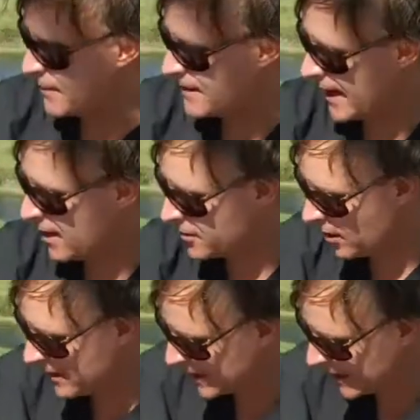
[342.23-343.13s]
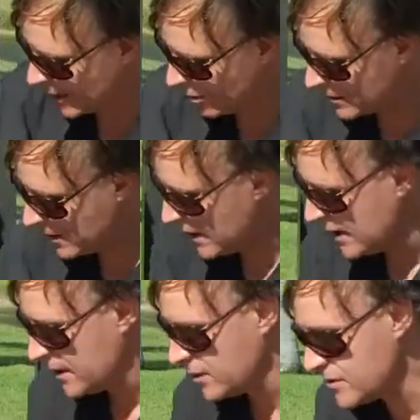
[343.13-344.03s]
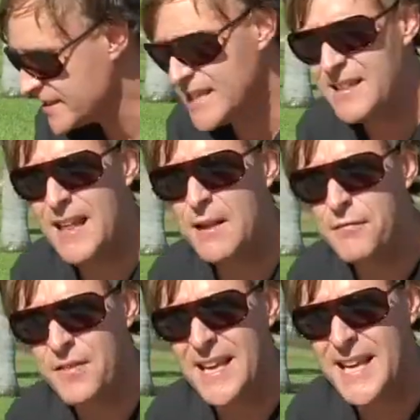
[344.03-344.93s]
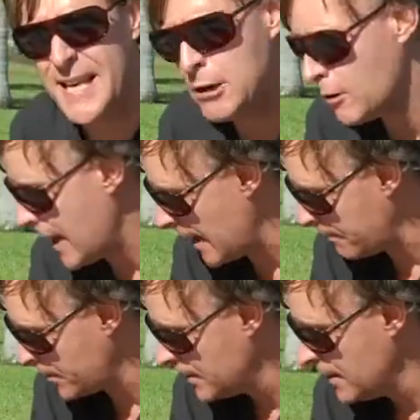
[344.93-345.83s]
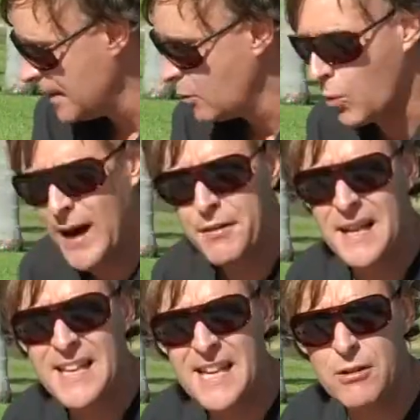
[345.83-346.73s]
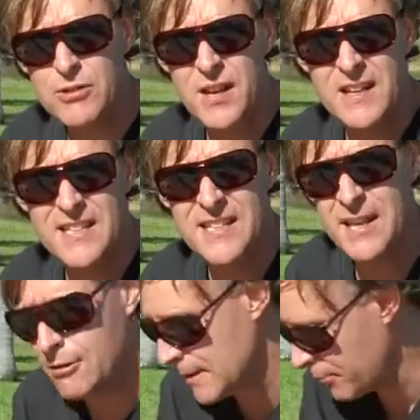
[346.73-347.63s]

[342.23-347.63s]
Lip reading: up and down on the heel. You'll see they lift the heel up while the needles are still